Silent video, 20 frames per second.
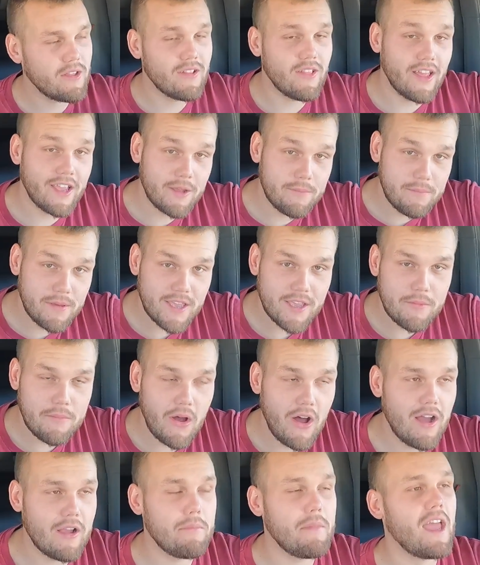like a ping
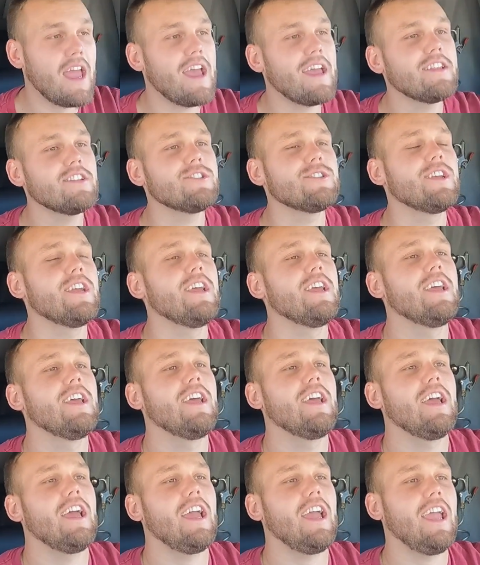pong match.
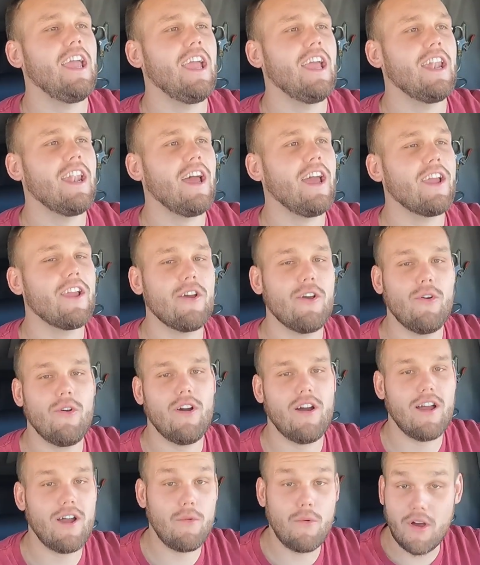And I go,
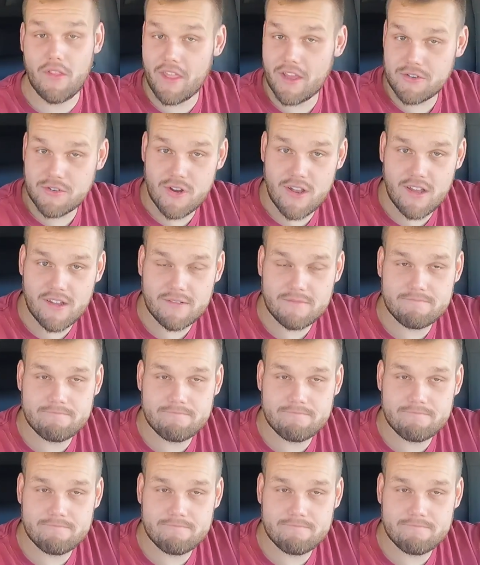I want that truck.